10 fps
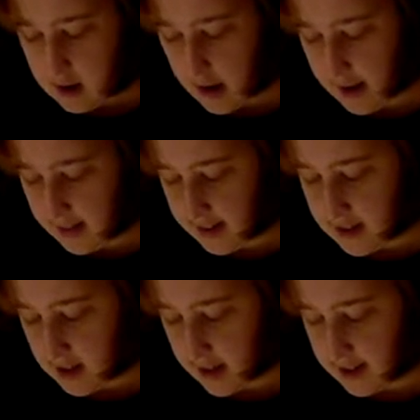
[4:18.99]
I like
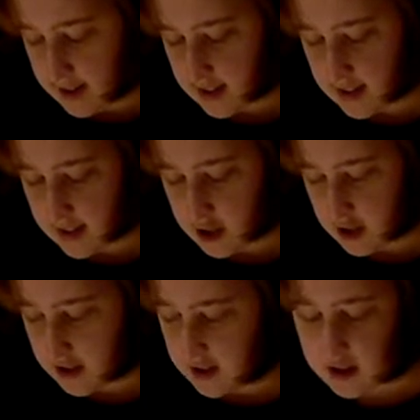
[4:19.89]
to add
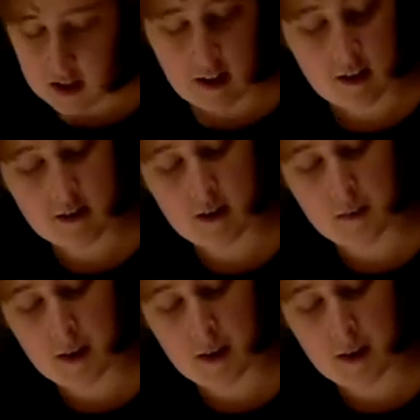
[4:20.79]
stitches to this to